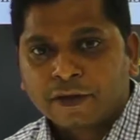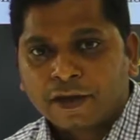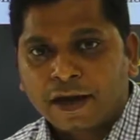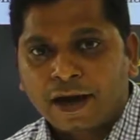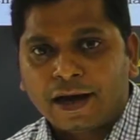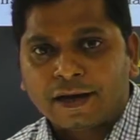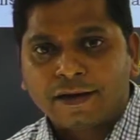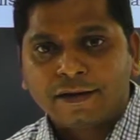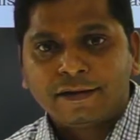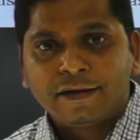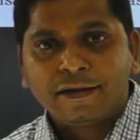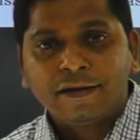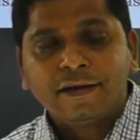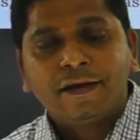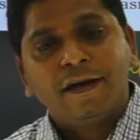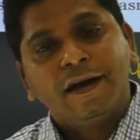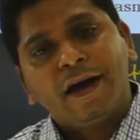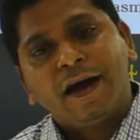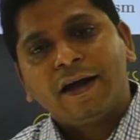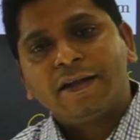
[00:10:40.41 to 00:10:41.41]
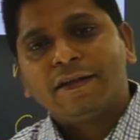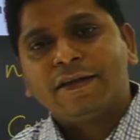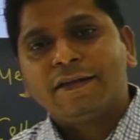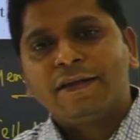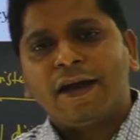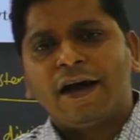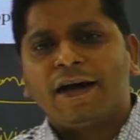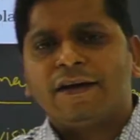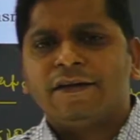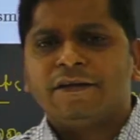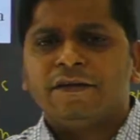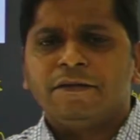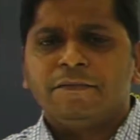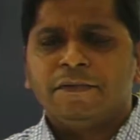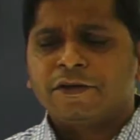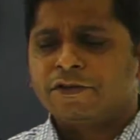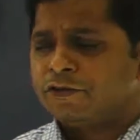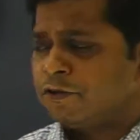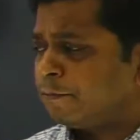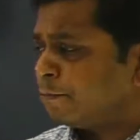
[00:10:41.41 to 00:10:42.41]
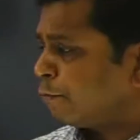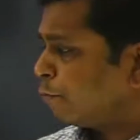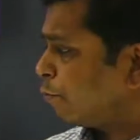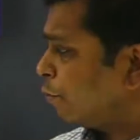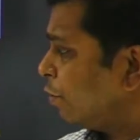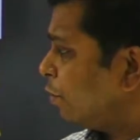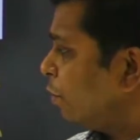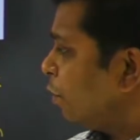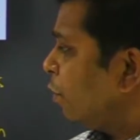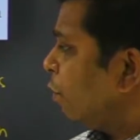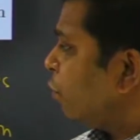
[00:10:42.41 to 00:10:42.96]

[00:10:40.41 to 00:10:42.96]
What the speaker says: RNA and then RNA makes the protein.